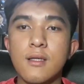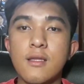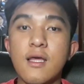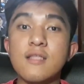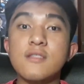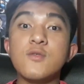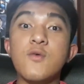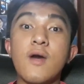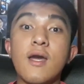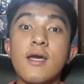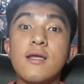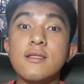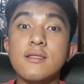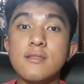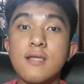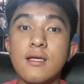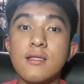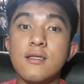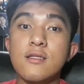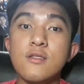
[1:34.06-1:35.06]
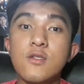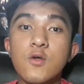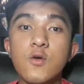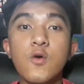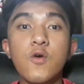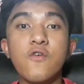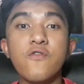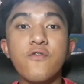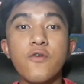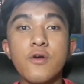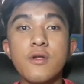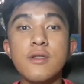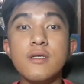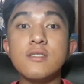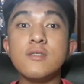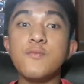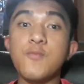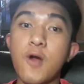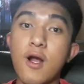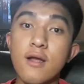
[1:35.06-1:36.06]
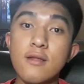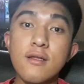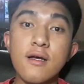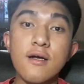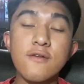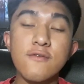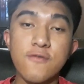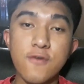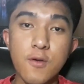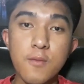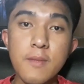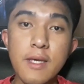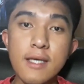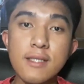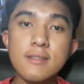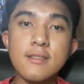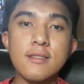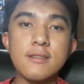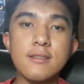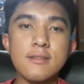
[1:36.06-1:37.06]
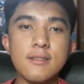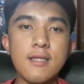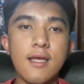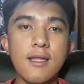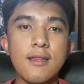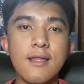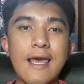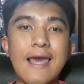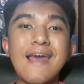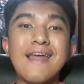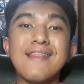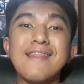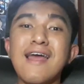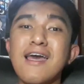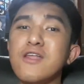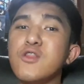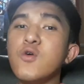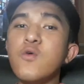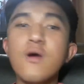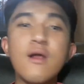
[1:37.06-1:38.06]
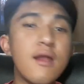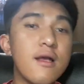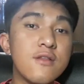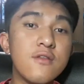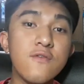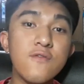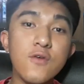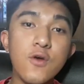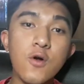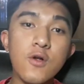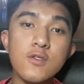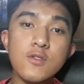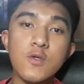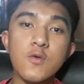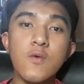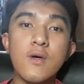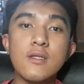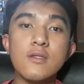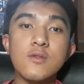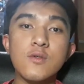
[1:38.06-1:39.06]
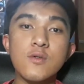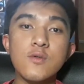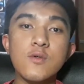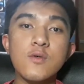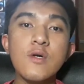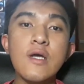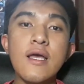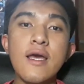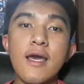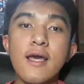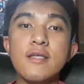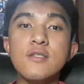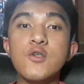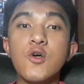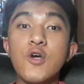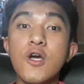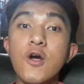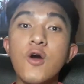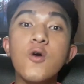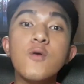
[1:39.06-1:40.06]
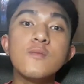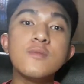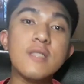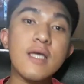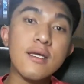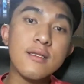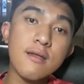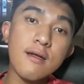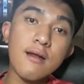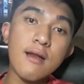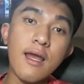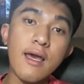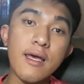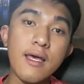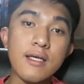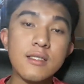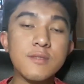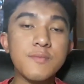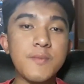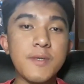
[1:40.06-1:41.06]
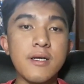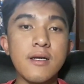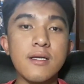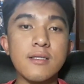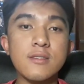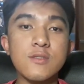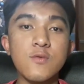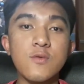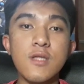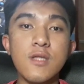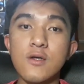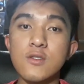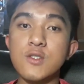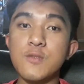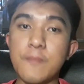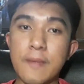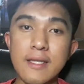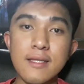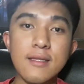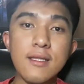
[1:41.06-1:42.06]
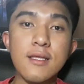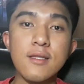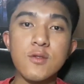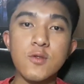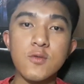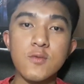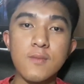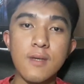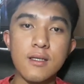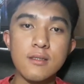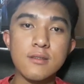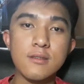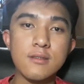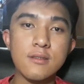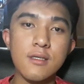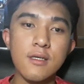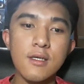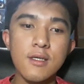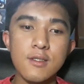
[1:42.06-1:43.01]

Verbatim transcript: That's why I decided to go for this product from Ace instead. And I know a lot of you also want to enjoy a home theater-like experience without spending too much.